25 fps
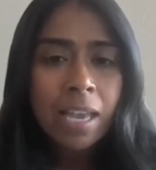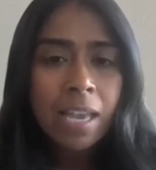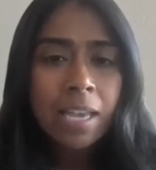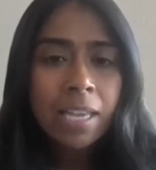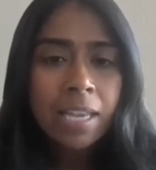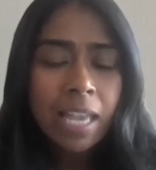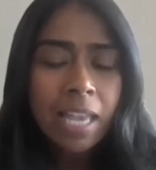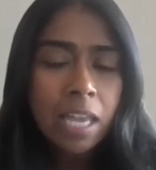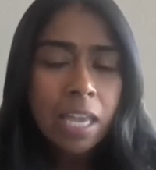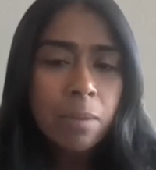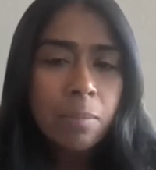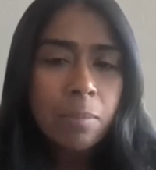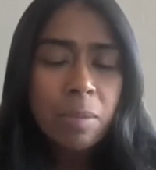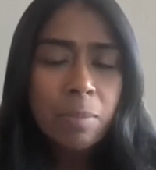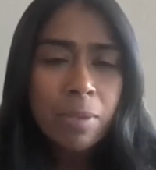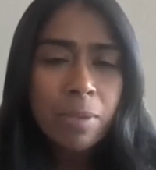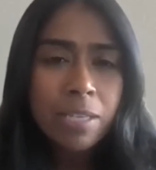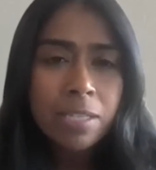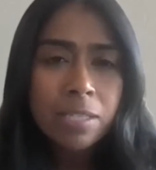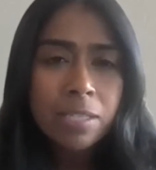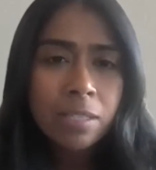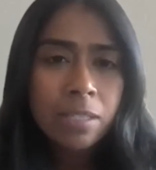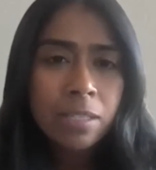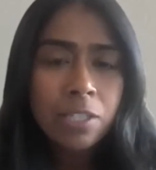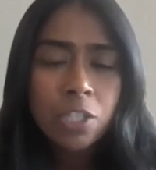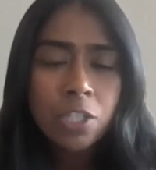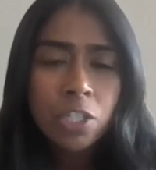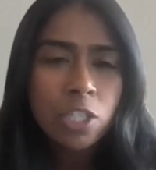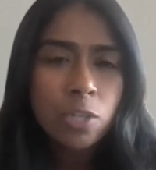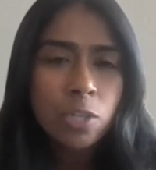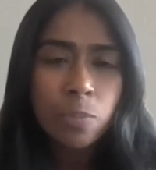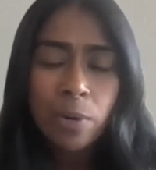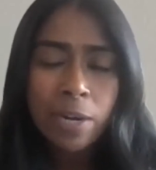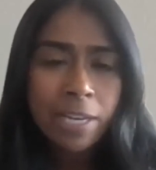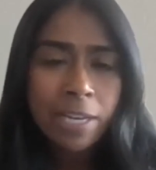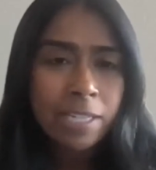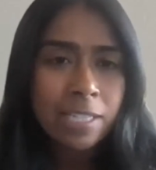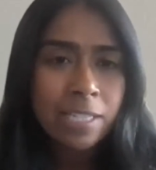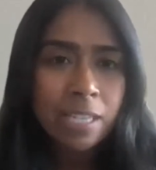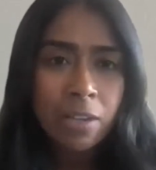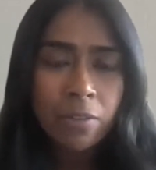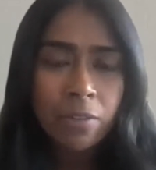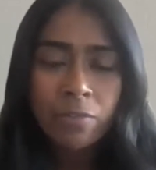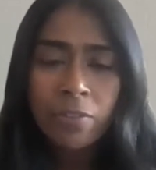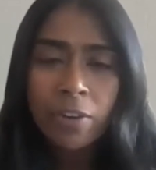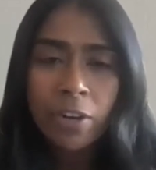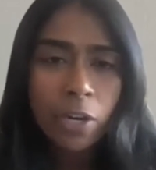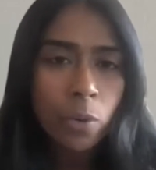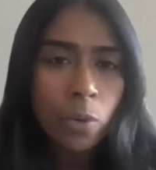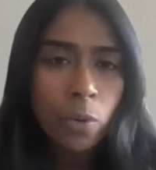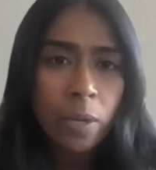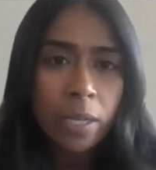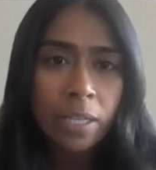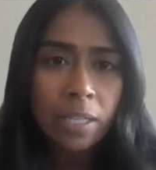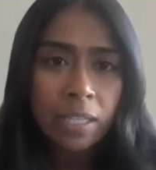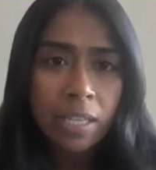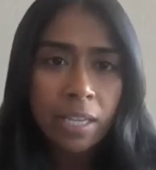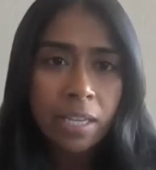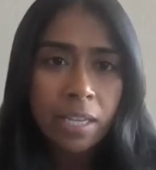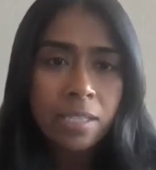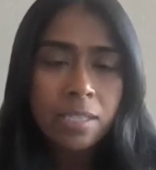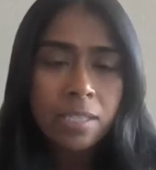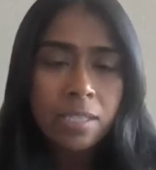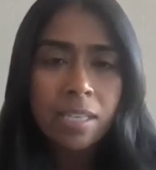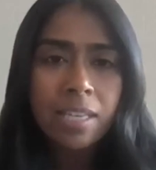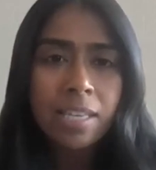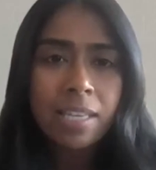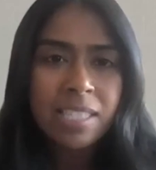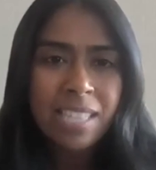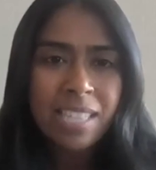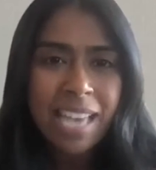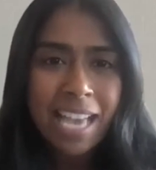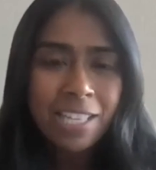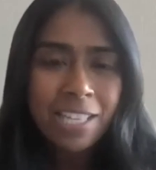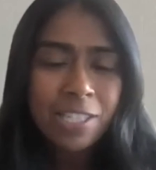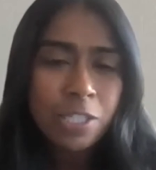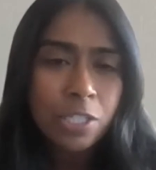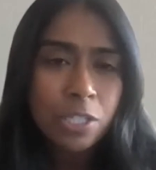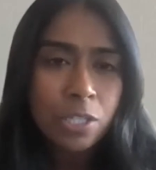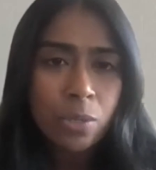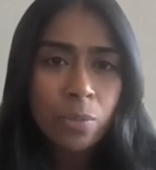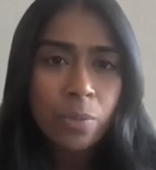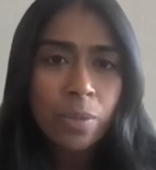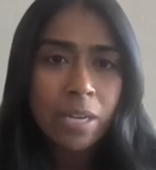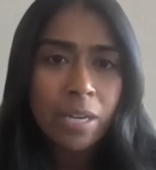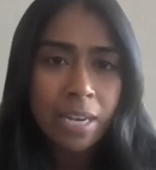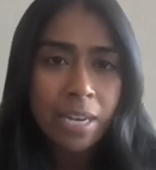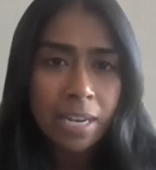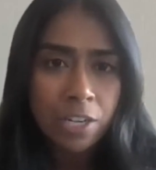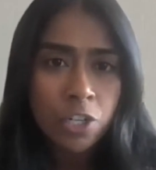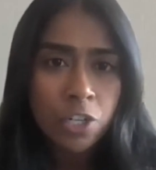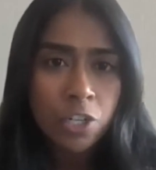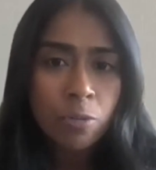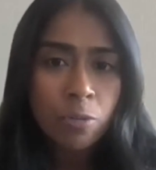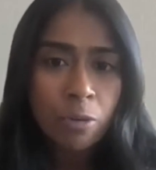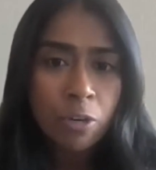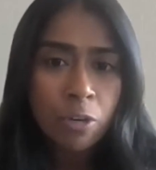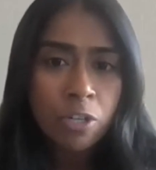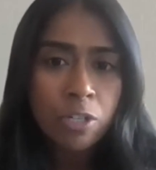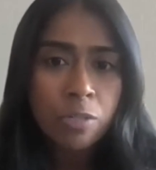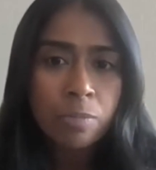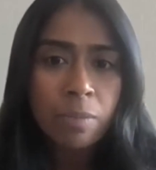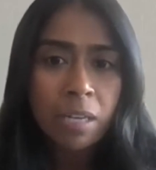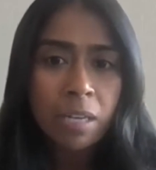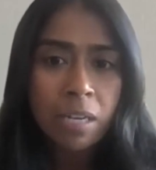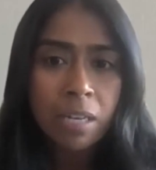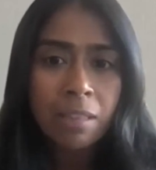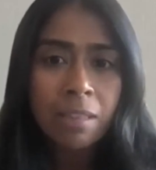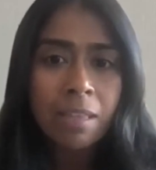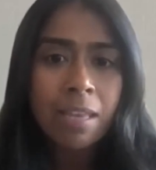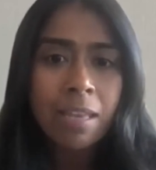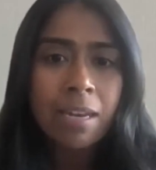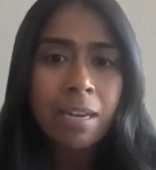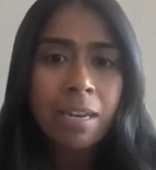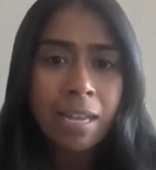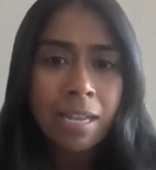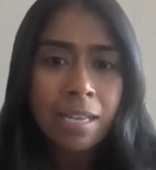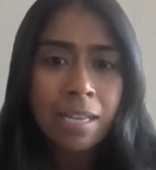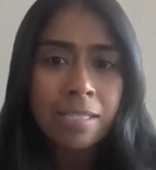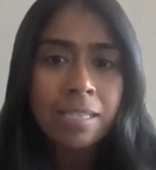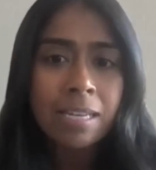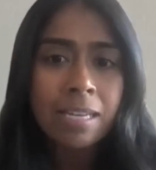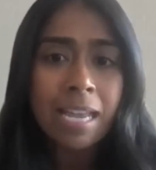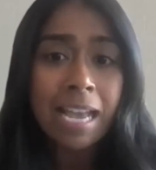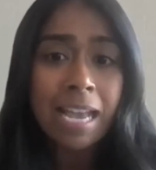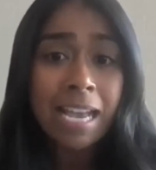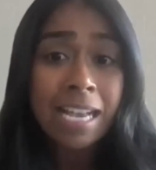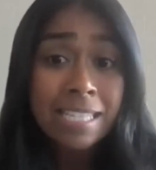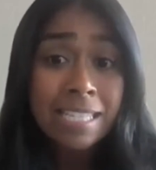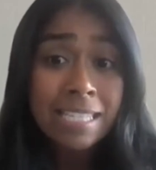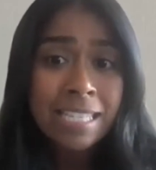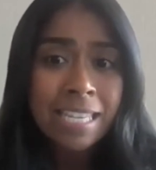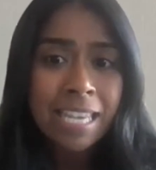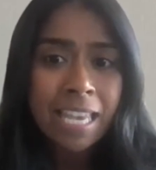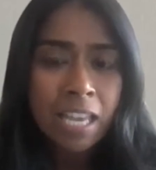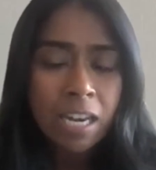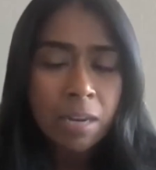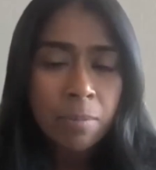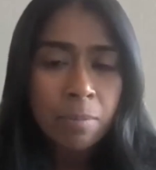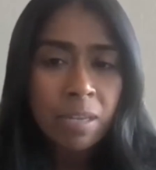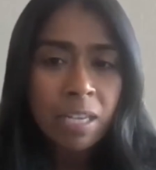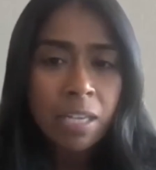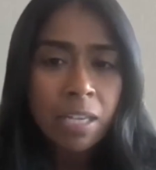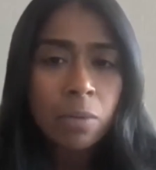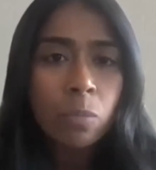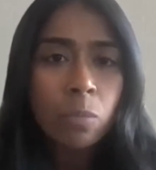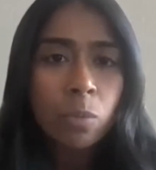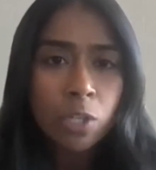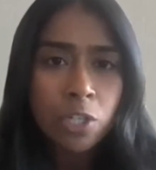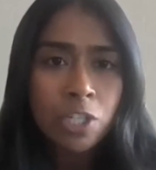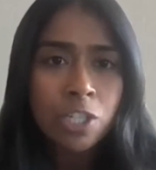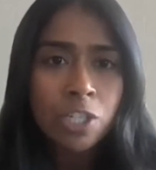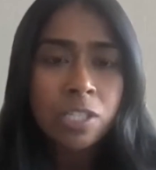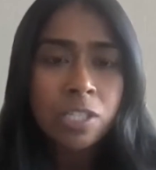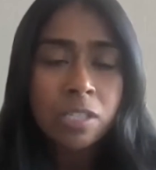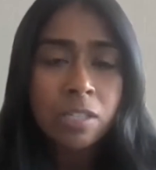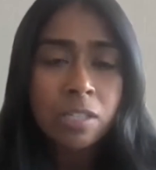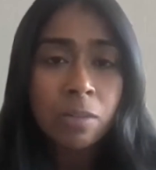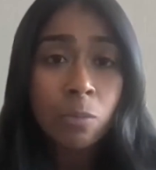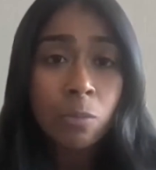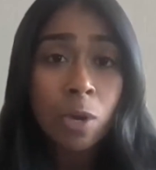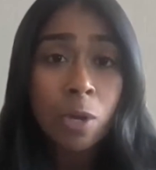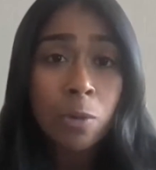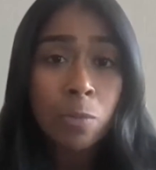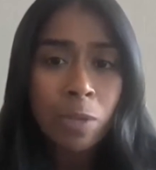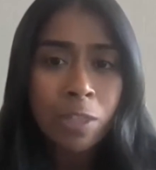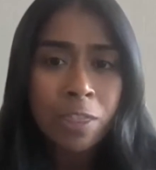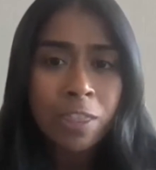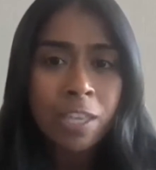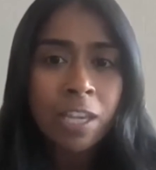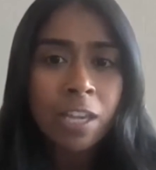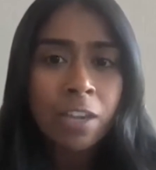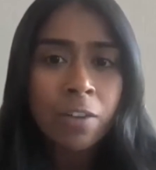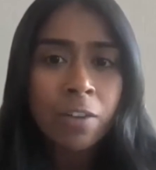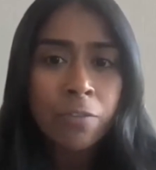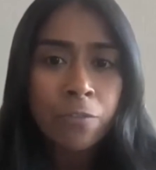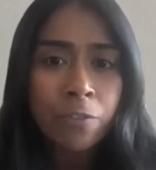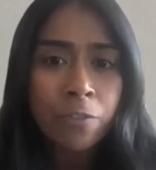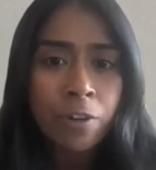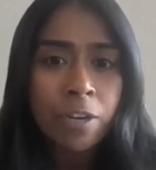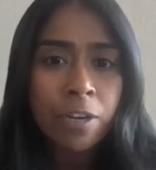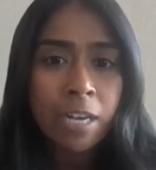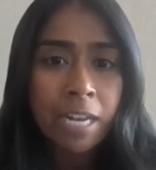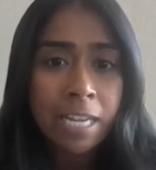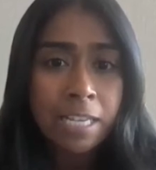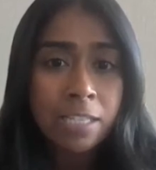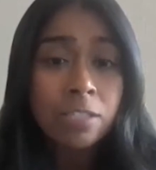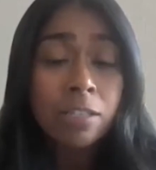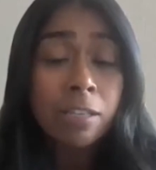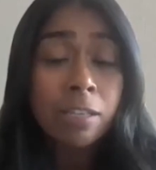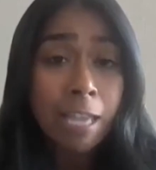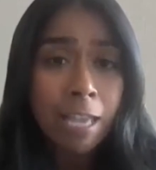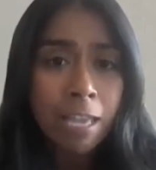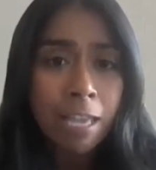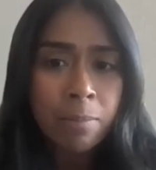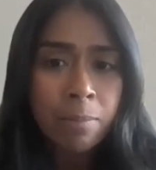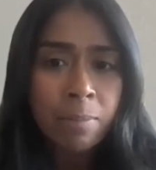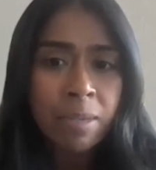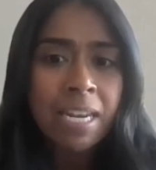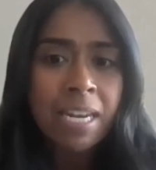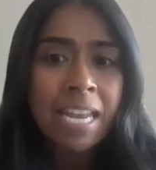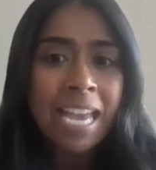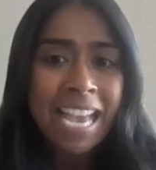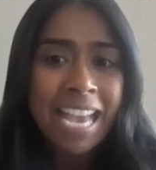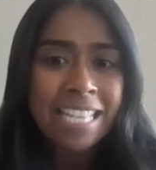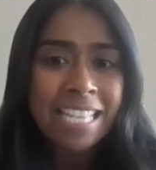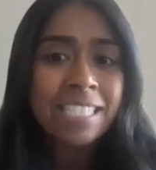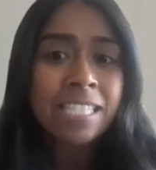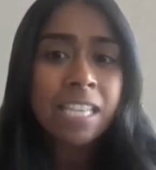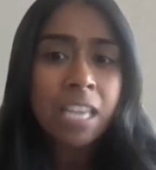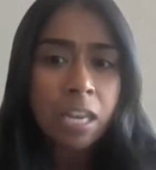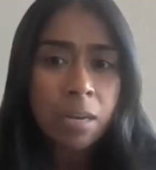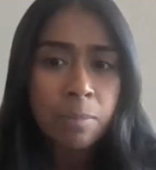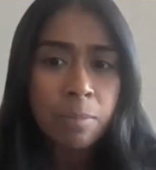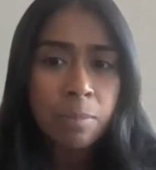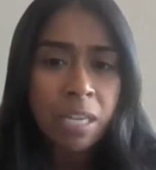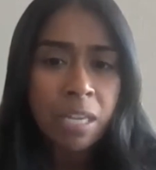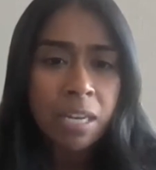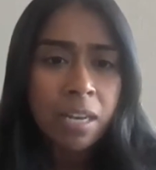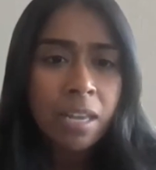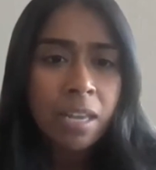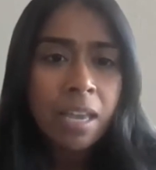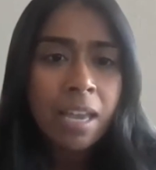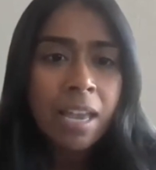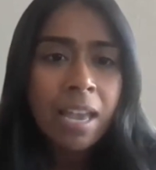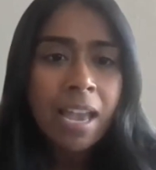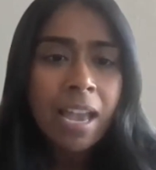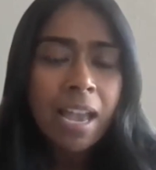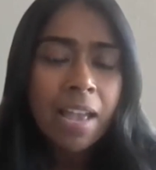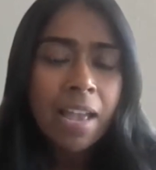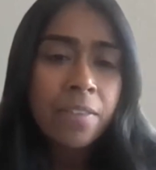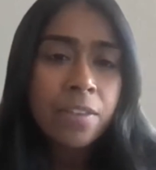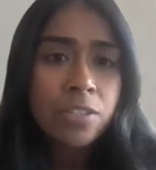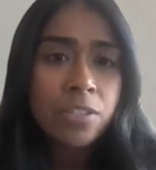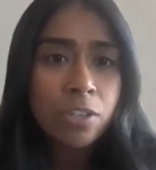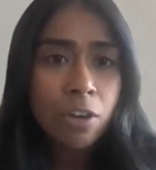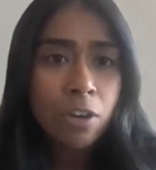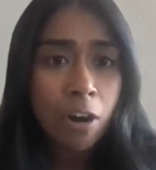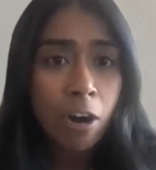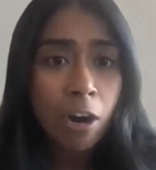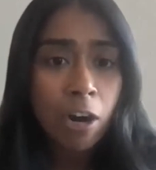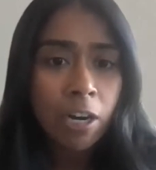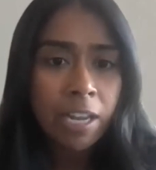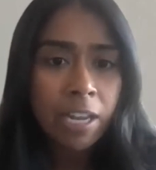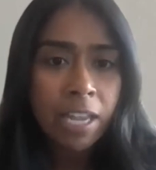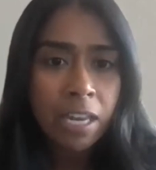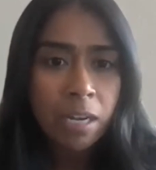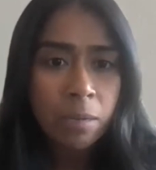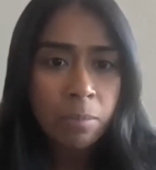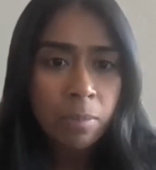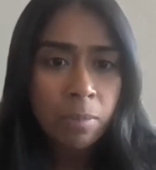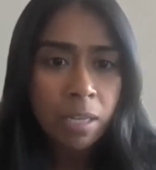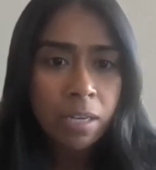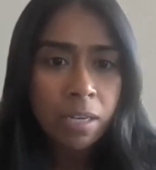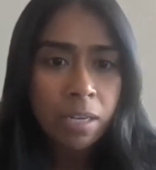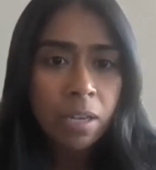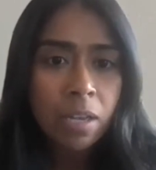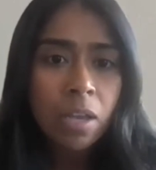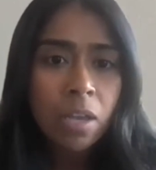Ketamine, basically, just to break it down very quickly, is it has two enantiomers, meaning that it has an S-ketamine, which is the one we think of for nasal ketamine, S-ketamine, and there's an R-ketamine.